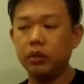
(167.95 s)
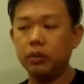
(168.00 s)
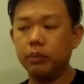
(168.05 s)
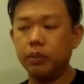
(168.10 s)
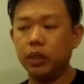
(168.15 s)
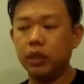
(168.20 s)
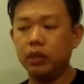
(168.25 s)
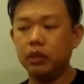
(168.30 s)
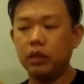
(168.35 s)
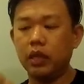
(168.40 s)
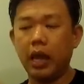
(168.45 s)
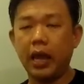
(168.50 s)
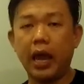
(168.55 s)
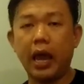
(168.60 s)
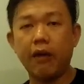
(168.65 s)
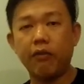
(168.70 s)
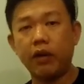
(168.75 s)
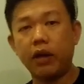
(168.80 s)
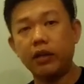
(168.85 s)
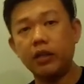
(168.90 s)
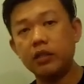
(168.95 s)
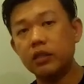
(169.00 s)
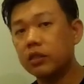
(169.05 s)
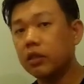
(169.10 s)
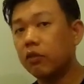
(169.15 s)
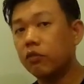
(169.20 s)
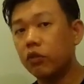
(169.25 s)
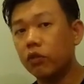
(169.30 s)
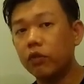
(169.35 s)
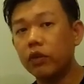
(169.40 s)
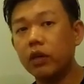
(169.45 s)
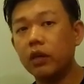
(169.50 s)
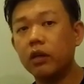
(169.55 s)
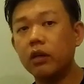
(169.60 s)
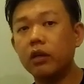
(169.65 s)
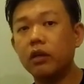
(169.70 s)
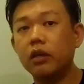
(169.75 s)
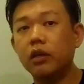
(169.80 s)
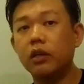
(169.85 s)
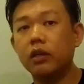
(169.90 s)
but I have other stuff over
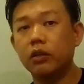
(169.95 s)
here